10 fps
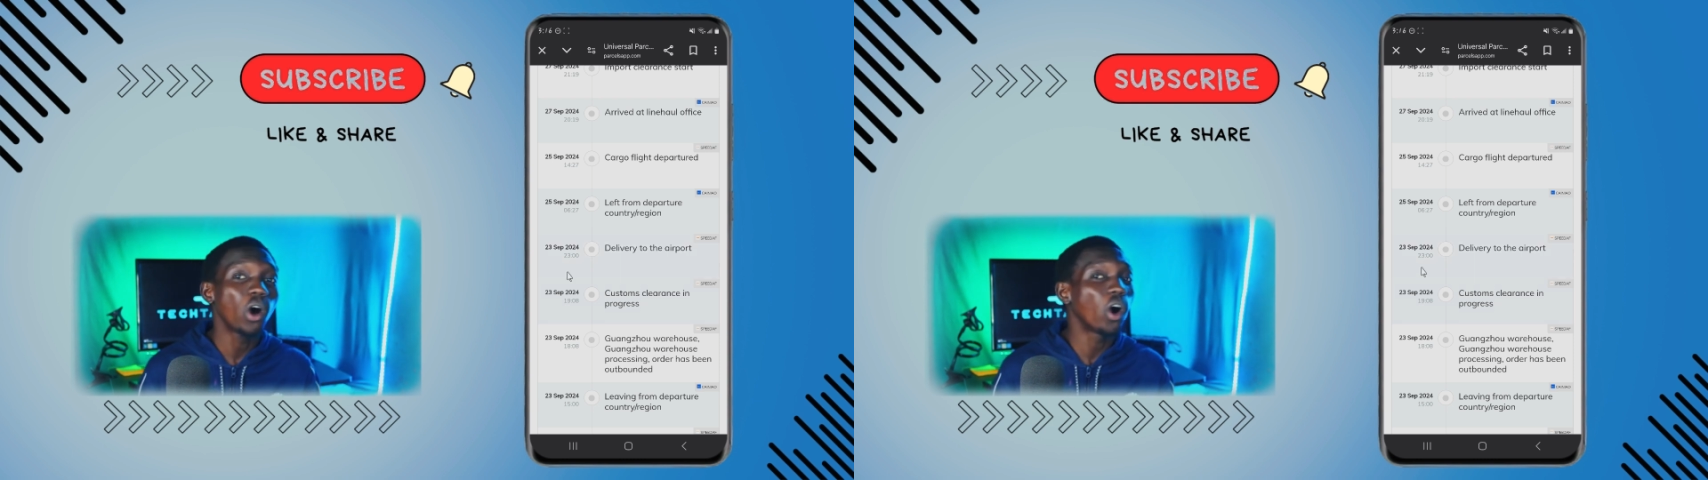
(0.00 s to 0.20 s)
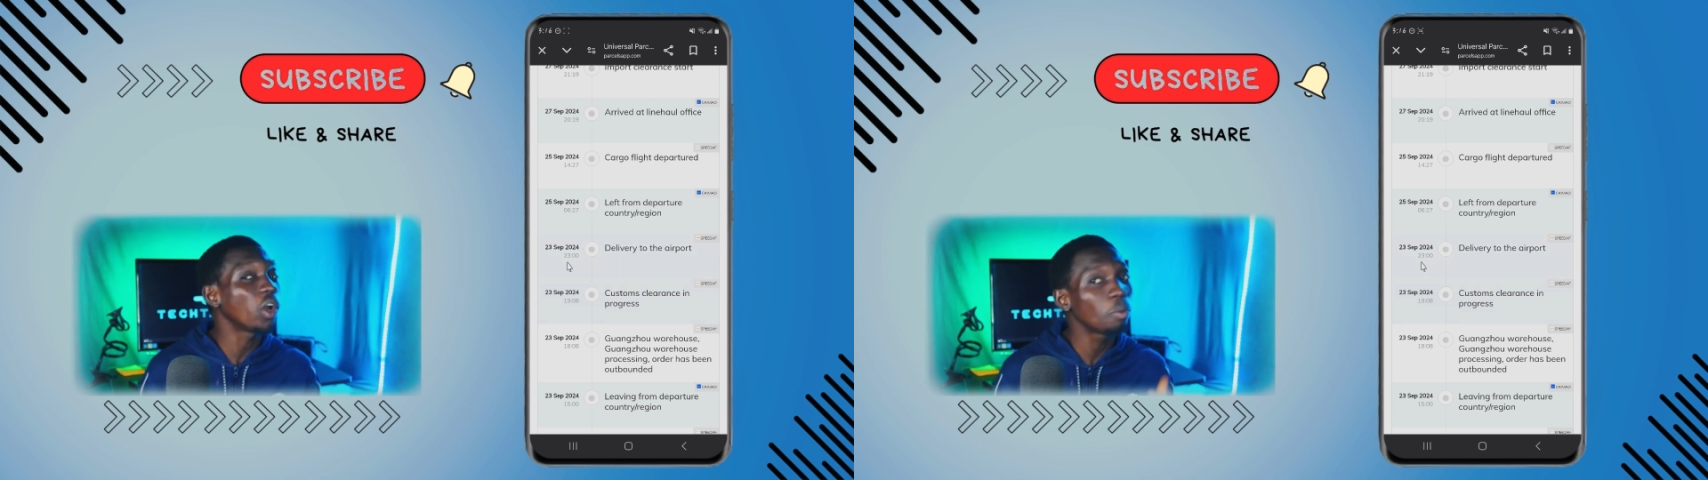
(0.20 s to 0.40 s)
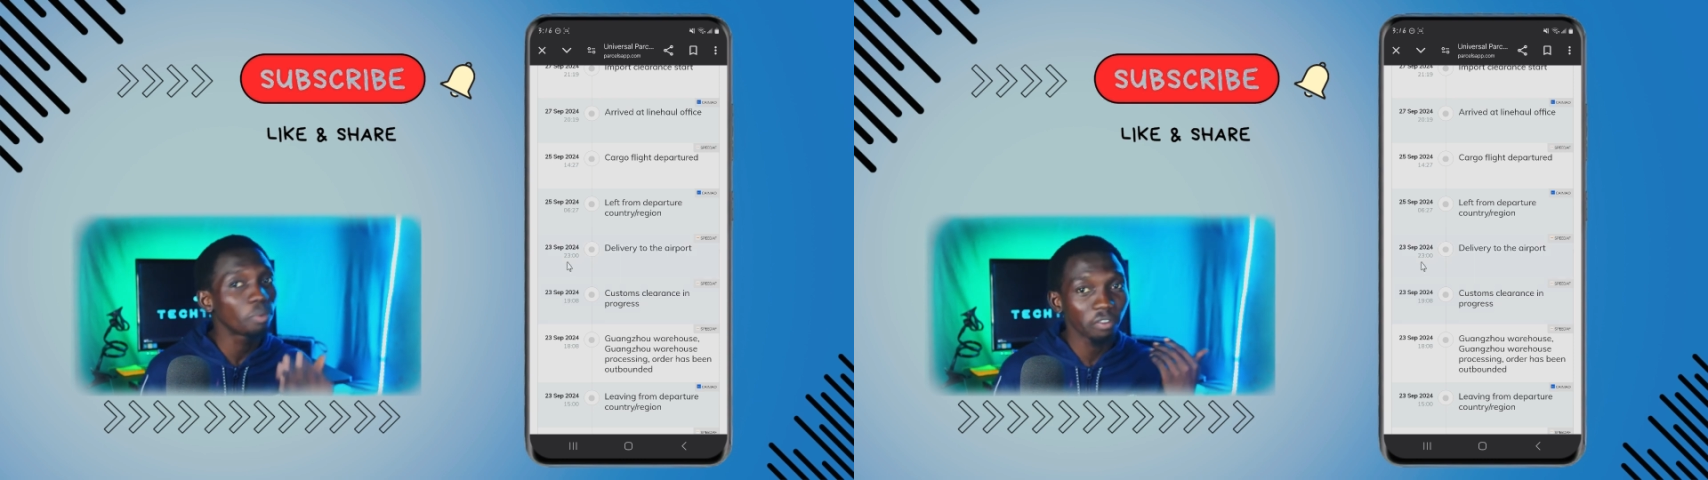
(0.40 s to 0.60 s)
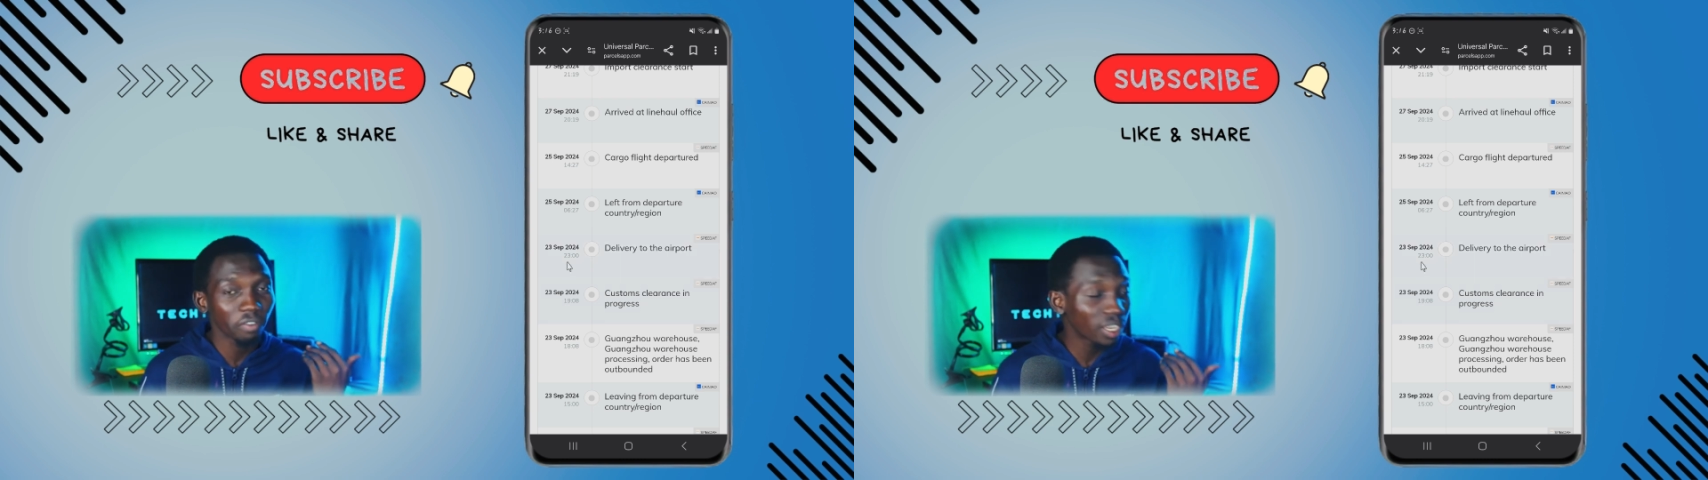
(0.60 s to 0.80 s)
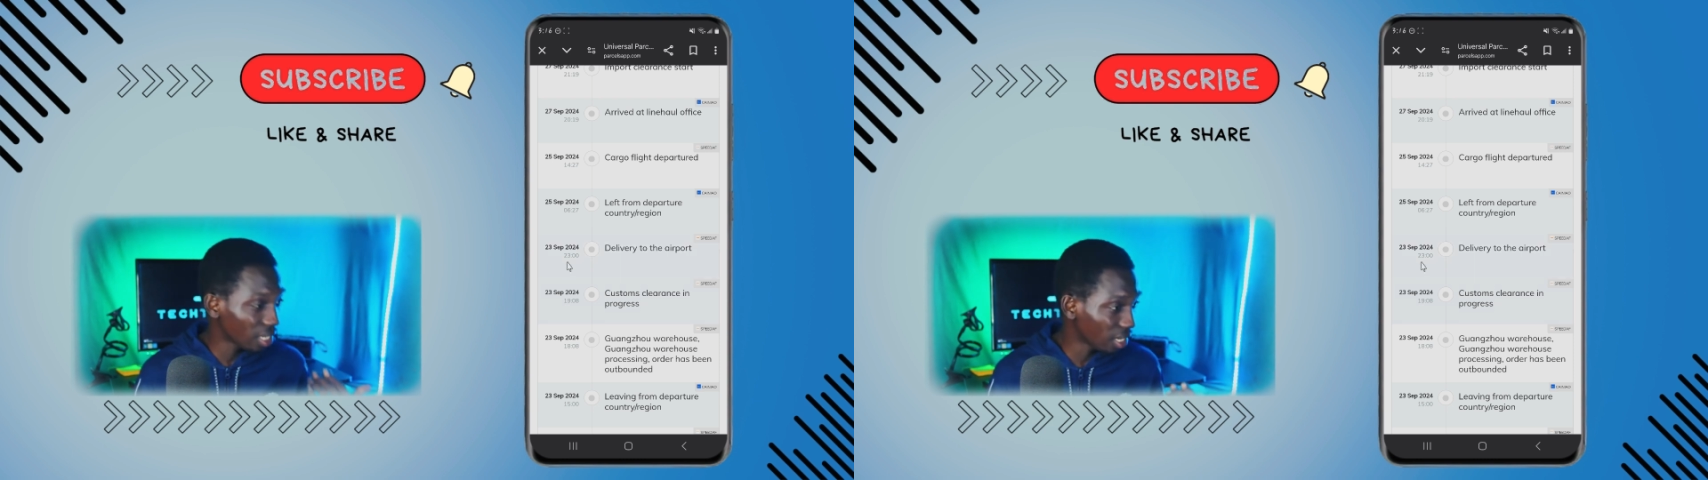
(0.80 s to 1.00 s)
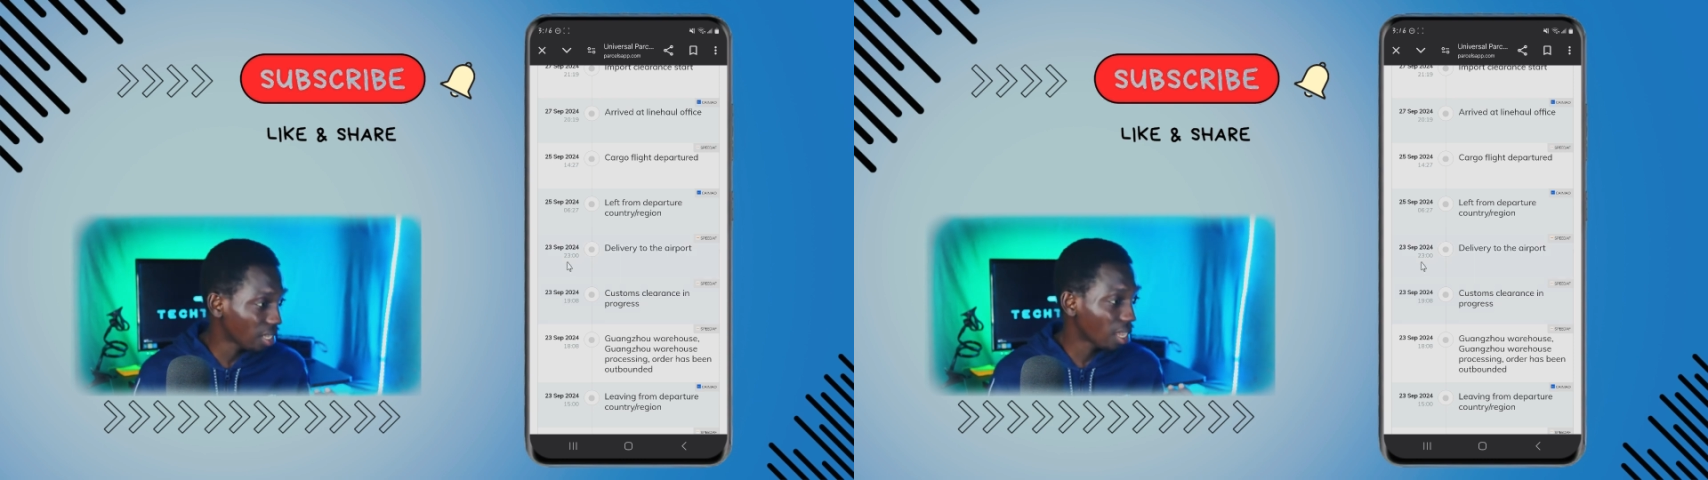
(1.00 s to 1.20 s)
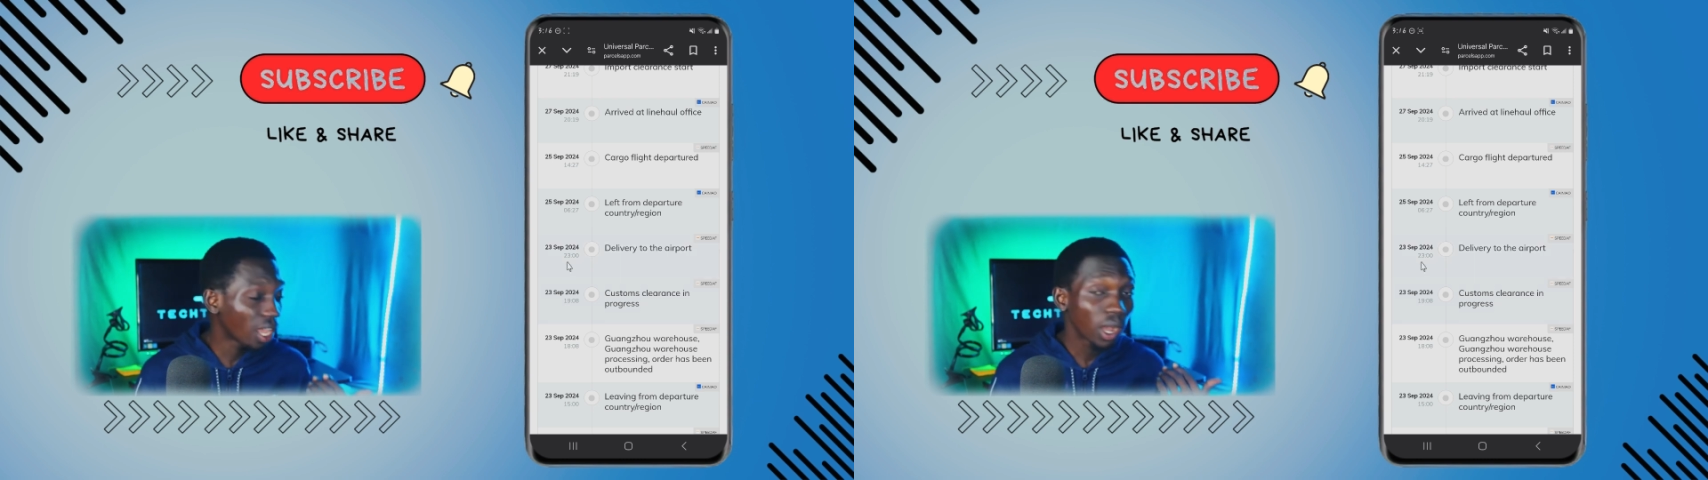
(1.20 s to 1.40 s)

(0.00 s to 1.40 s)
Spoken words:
or you prefer the